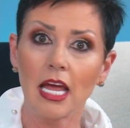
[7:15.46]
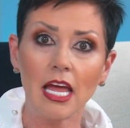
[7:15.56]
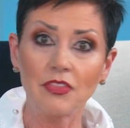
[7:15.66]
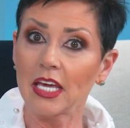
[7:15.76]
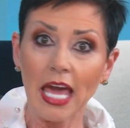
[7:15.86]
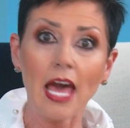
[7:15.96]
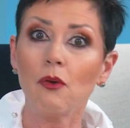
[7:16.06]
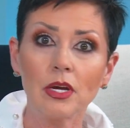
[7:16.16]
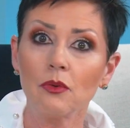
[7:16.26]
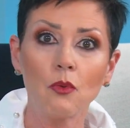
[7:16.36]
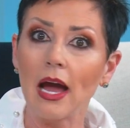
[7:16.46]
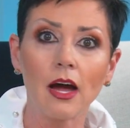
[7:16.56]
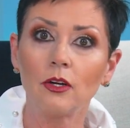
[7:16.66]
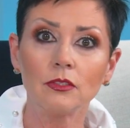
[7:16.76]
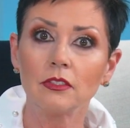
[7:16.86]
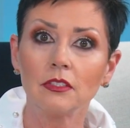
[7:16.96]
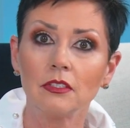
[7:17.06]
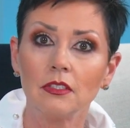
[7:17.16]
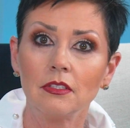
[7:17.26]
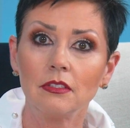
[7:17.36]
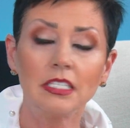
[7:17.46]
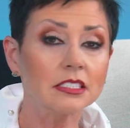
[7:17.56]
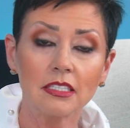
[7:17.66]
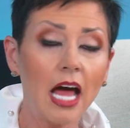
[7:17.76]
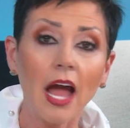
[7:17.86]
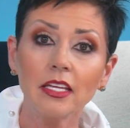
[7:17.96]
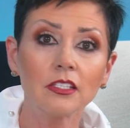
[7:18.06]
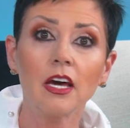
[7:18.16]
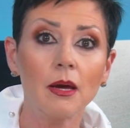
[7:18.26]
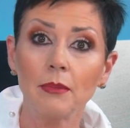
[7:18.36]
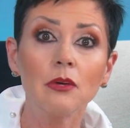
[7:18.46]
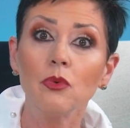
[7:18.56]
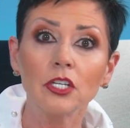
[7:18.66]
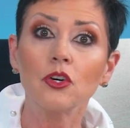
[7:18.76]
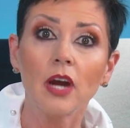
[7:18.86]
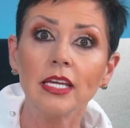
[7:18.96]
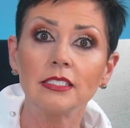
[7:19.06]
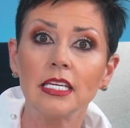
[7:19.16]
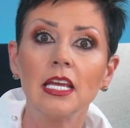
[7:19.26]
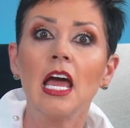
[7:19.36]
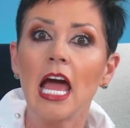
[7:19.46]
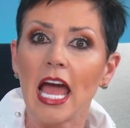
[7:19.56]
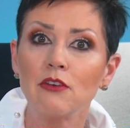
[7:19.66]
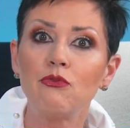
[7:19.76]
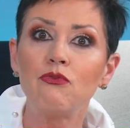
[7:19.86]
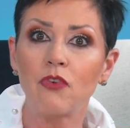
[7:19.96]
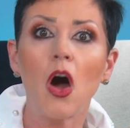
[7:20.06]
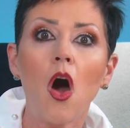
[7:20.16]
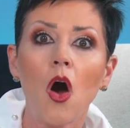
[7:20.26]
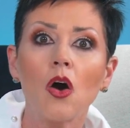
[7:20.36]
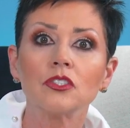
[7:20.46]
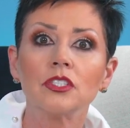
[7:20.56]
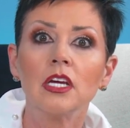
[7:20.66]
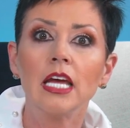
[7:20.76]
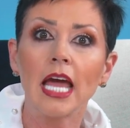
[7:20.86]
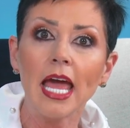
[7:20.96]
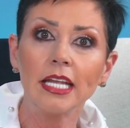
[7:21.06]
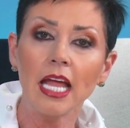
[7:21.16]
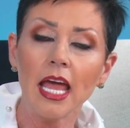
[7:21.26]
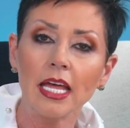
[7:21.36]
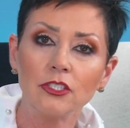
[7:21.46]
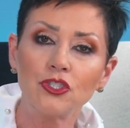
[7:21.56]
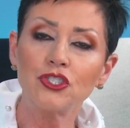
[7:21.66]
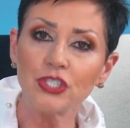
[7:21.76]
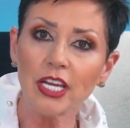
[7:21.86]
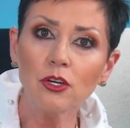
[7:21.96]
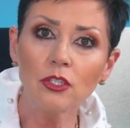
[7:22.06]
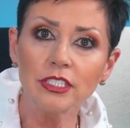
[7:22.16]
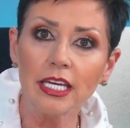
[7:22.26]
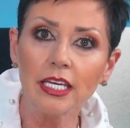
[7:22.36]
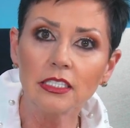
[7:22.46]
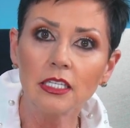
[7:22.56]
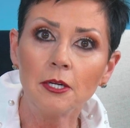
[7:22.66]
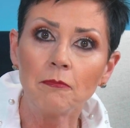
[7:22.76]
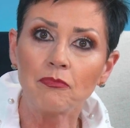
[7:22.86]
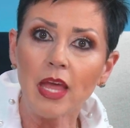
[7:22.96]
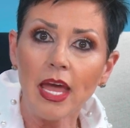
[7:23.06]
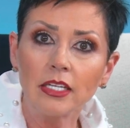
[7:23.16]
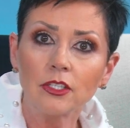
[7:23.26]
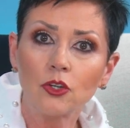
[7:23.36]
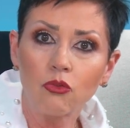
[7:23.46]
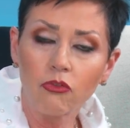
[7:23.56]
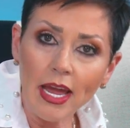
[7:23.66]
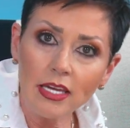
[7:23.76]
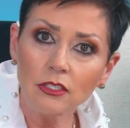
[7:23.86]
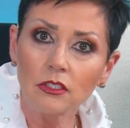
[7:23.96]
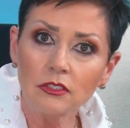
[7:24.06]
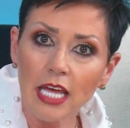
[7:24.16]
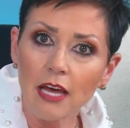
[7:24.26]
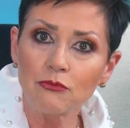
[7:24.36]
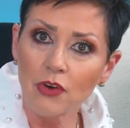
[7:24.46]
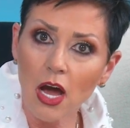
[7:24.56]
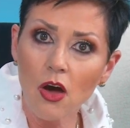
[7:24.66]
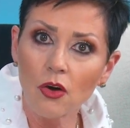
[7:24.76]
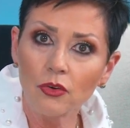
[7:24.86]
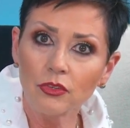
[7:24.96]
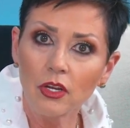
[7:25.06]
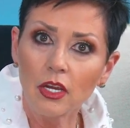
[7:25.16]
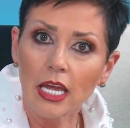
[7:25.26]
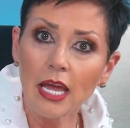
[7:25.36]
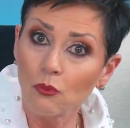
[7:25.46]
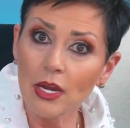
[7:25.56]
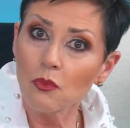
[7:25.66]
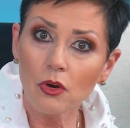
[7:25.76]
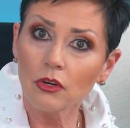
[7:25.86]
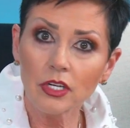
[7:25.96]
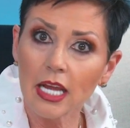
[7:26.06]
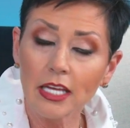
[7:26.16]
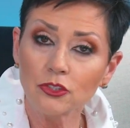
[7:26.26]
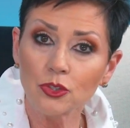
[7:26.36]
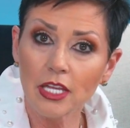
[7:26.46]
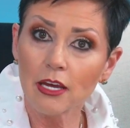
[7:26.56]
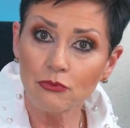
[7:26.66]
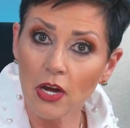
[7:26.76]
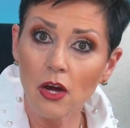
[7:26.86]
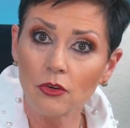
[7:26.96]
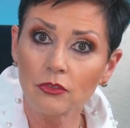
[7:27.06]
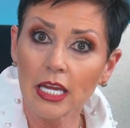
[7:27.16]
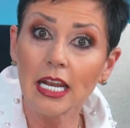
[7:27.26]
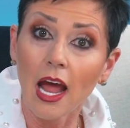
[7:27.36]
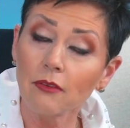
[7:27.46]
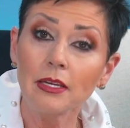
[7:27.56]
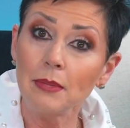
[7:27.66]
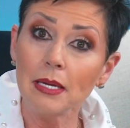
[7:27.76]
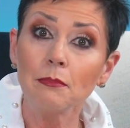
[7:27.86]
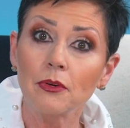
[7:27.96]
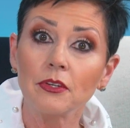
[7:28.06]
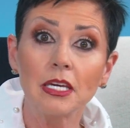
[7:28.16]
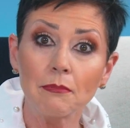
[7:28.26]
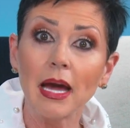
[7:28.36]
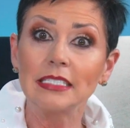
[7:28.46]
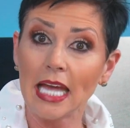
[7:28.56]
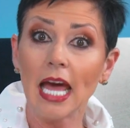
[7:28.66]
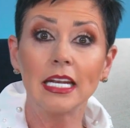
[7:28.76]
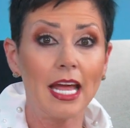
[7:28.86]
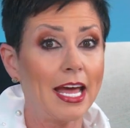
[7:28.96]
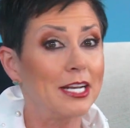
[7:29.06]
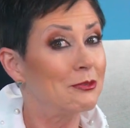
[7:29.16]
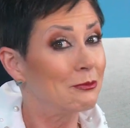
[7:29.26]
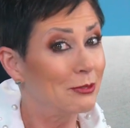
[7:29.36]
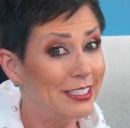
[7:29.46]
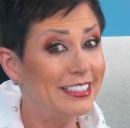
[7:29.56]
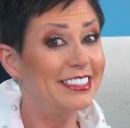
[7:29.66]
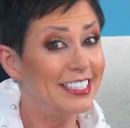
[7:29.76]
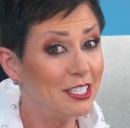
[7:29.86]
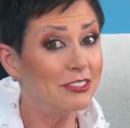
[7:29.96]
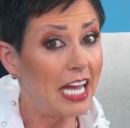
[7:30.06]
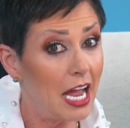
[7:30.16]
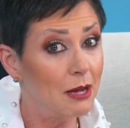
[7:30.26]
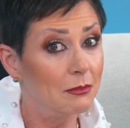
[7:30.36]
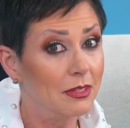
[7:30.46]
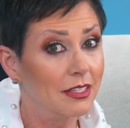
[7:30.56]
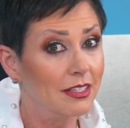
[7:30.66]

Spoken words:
and the cat went wild. This lion cub, he went crazy and fought and shielded and cradled that phone, and we weren't going to answer that phone. And I remember that my dad had a really tough time